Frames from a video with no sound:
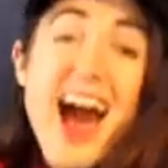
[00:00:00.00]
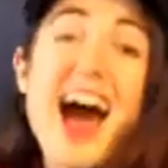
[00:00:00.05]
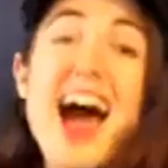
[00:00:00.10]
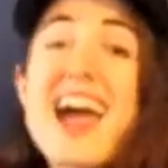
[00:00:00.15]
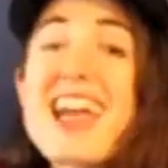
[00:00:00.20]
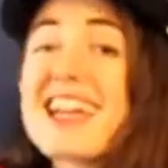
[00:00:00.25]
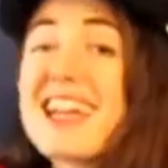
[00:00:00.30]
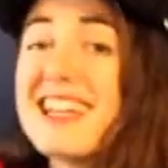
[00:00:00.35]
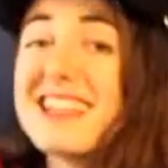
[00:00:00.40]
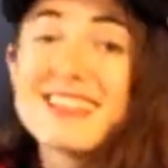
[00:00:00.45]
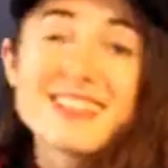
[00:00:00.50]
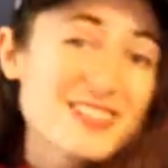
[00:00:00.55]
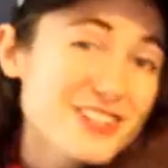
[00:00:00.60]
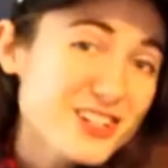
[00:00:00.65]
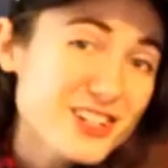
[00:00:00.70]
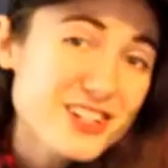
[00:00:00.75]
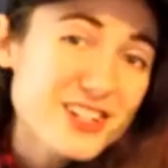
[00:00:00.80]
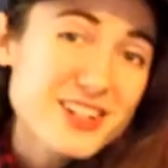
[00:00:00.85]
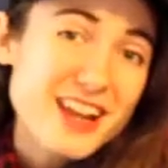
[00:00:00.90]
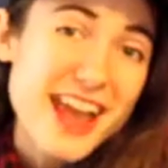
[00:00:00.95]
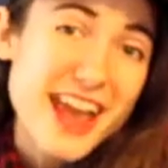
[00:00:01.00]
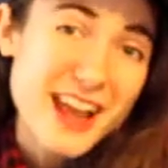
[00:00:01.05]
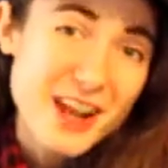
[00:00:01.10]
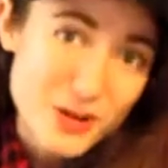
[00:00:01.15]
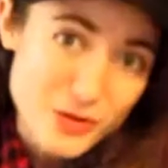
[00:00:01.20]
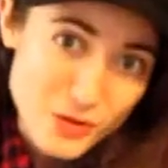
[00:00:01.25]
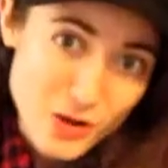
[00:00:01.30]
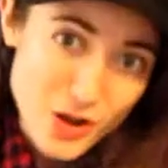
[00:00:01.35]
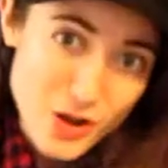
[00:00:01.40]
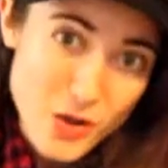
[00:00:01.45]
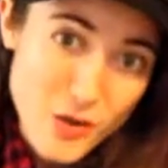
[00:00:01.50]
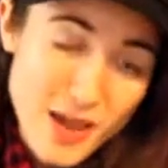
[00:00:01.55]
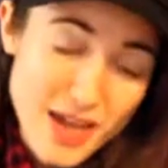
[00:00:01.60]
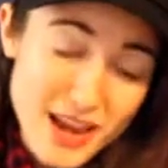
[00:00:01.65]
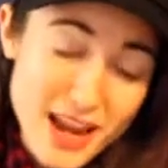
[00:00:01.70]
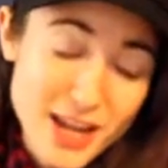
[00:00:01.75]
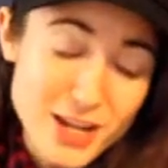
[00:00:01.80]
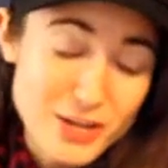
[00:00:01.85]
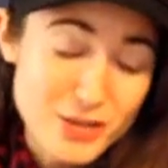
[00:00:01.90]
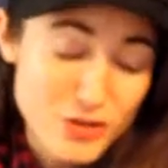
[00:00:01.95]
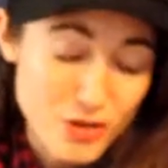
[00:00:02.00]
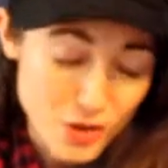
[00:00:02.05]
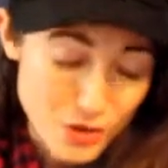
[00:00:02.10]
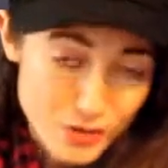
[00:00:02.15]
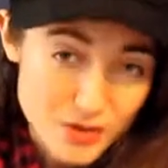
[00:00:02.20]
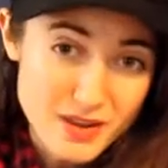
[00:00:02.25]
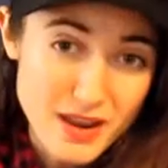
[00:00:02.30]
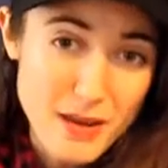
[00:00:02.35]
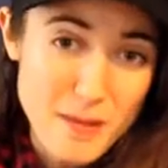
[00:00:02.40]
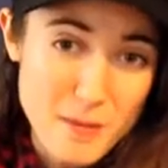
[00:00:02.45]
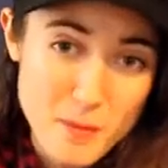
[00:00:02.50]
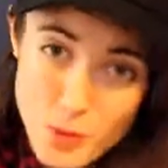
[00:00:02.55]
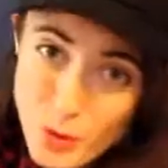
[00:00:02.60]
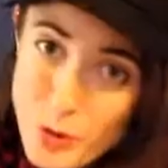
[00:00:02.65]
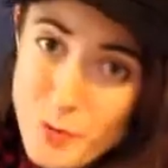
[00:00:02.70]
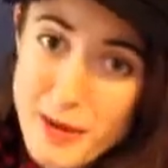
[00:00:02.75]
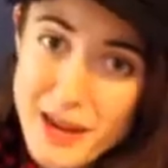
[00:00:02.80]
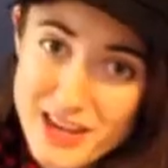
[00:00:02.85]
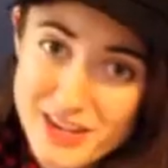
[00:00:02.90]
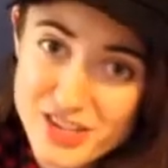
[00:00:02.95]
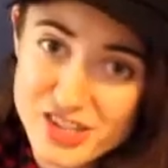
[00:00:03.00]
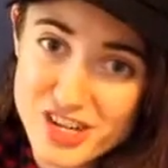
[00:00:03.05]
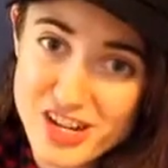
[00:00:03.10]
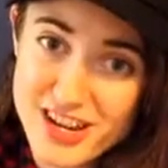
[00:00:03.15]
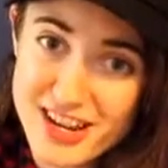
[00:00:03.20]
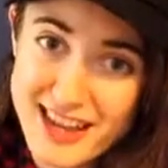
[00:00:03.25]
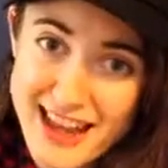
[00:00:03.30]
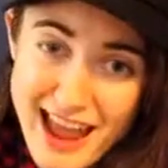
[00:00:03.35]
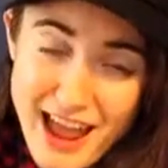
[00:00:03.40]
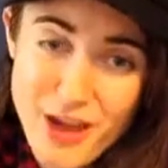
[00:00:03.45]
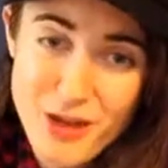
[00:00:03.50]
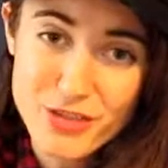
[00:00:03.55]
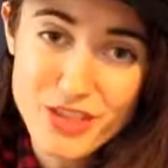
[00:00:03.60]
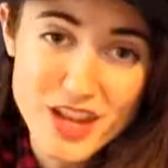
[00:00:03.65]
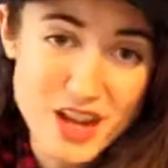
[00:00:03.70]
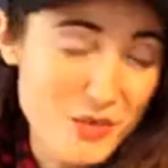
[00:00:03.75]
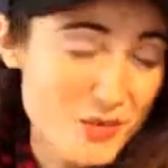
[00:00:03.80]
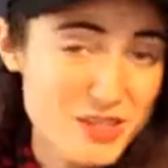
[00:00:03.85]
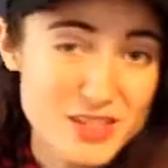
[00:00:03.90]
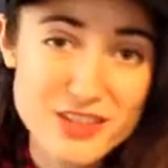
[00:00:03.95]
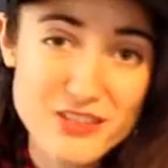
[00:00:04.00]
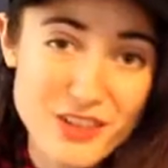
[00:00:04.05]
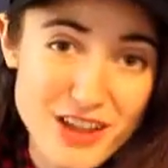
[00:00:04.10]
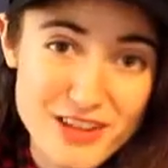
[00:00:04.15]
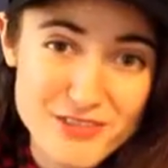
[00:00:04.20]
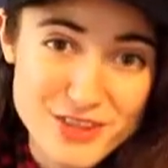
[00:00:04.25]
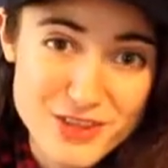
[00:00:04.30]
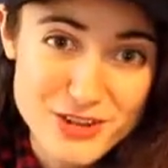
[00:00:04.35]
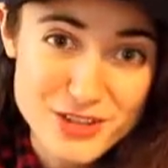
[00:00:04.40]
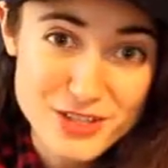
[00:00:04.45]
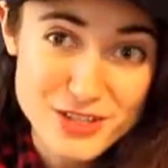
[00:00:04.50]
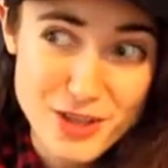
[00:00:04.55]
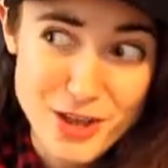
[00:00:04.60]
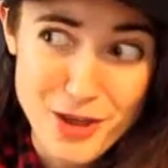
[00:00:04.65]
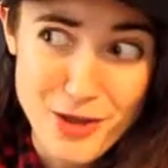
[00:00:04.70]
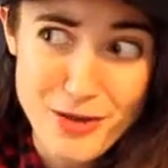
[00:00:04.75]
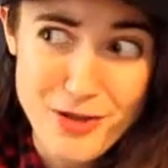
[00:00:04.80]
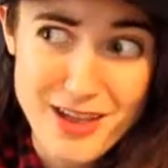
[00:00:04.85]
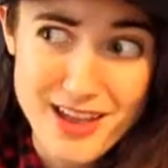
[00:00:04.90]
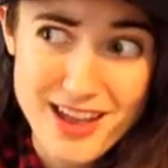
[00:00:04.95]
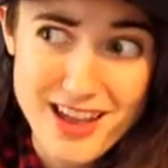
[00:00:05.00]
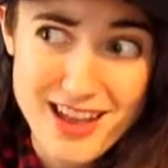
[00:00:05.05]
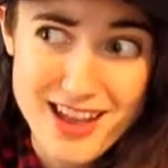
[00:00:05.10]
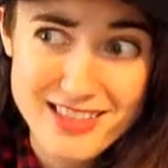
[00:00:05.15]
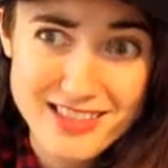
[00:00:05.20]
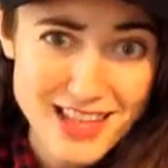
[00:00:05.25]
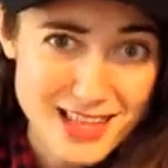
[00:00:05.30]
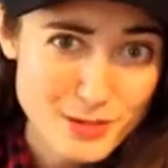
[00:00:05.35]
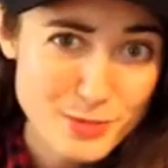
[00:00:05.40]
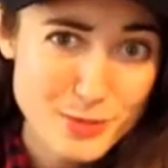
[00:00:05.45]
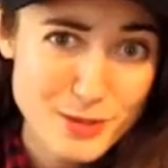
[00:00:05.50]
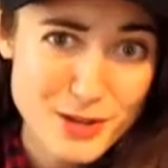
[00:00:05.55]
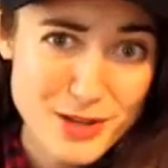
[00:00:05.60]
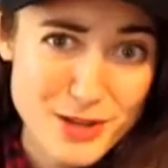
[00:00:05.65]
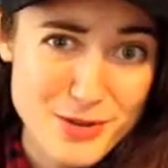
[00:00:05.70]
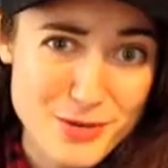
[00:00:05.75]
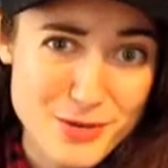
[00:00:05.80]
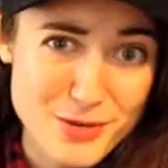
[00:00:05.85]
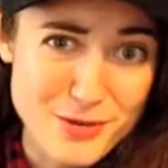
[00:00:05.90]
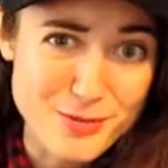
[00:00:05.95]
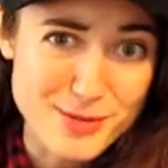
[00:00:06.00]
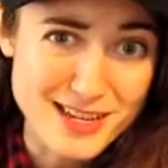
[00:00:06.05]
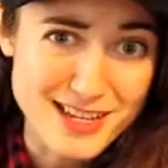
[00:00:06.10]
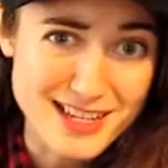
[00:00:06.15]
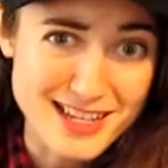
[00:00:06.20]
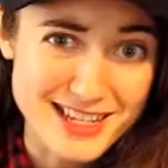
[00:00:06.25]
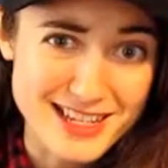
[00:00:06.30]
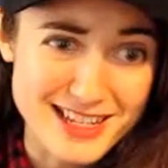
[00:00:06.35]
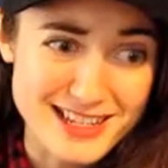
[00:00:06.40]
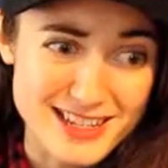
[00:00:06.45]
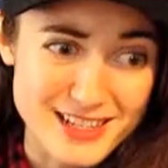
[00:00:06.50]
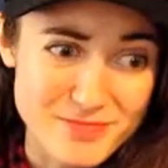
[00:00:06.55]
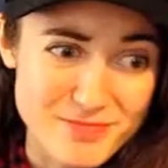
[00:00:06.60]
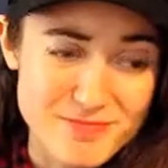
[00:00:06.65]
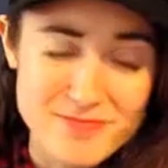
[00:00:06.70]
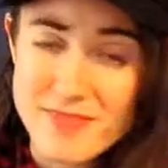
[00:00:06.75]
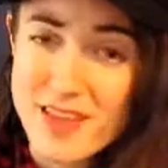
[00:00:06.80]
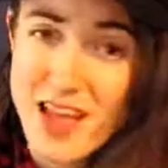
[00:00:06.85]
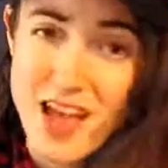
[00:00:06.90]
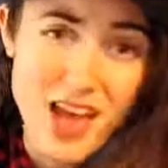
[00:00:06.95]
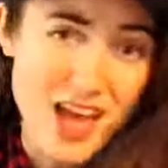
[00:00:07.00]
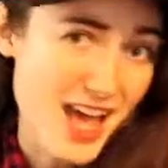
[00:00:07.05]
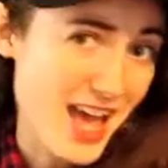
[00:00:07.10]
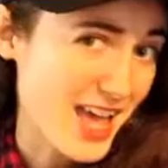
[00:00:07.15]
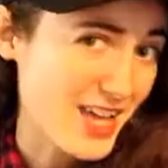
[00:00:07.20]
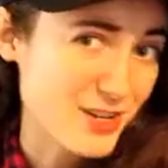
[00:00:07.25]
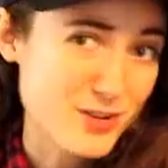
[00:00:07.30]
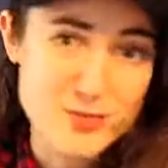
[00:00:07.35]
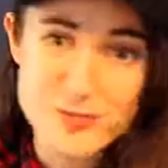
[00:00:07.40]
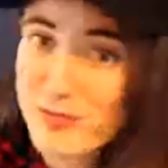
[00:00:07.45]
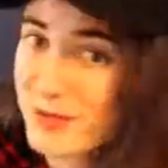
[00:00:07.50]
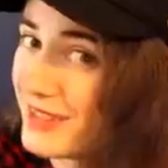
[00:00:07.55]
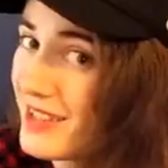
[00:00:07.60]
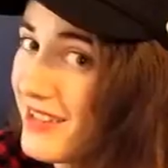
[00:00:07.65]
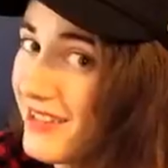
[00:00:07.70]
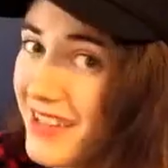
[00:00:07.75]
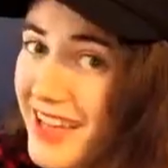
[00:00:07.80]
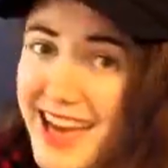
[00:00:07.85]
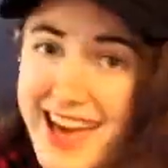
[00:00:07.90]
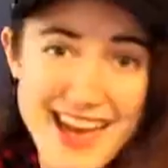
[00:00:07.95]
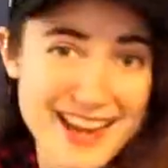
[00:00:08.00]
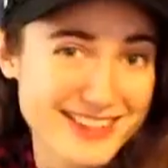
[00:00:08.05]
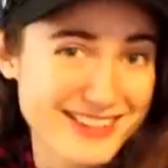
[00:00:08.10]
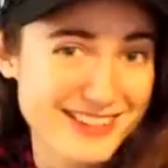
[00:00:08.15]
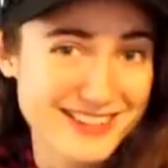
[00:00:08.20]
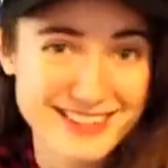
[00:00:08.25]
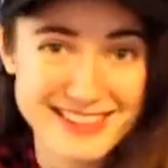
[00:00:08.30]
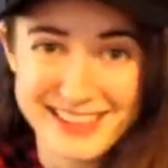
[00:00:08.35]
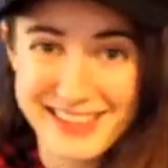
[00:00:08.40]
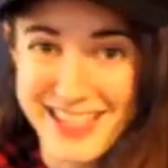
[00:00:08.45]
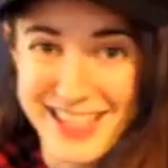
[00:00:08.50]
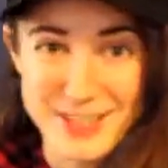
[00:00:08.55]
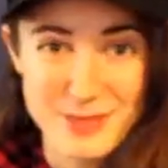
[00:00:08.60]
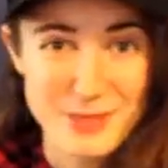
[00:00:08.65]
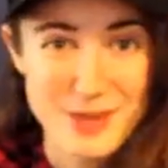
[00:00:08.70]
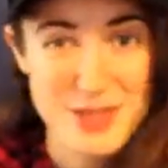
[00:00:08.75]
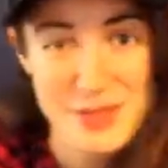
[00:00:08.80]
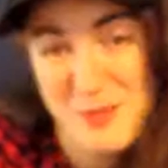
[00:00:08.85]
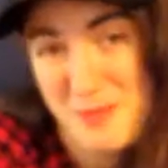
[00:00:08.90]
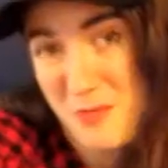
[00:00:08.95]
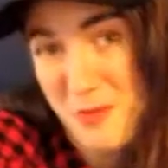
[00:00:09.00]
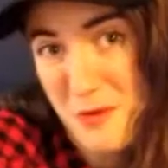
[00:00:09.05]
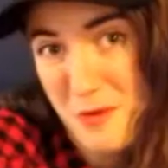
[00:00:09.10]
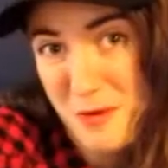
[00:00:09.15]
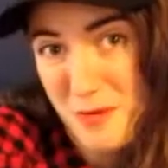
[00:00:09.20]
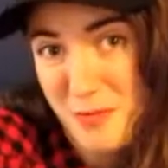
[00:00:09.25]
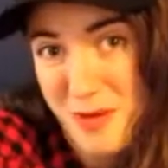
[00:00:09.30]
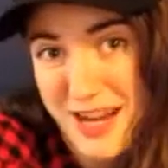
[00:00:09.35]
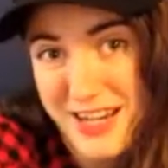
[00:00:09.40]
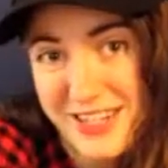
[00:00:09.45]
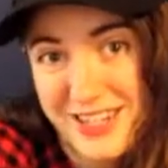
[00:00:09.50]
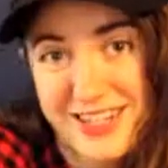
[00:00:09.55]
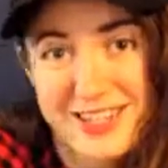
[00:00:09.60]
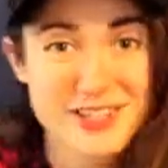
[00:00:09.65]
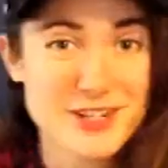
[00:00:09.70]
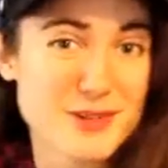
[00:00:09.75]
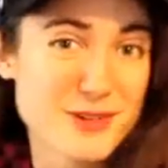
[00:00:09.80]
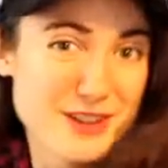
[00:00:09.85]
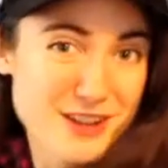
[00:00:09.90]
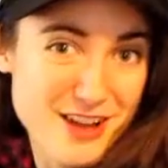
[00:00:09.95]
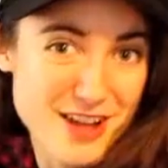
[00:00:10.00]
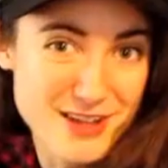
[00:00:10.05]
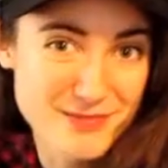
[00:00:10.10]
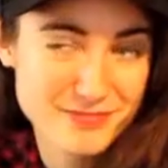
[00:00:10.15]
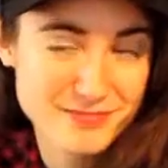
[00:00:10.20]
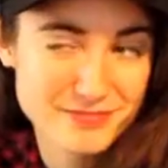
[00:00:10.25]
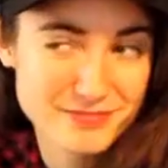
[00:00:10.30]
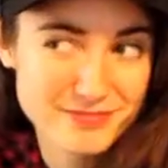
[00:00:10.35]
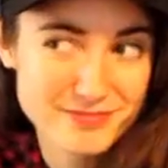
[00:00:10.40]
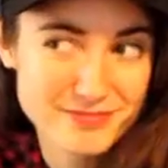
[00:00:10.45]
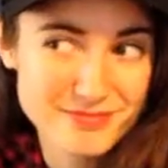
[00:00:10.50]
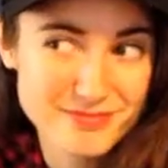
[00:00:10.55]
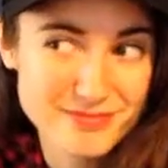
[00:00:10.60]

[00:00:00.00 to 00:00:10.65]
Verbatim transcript: I can learn and grow and I know that I'm more patient now than I was five years ago. And that's pretty cool because I don't believe that attitude that says we're either born with patience or we're not.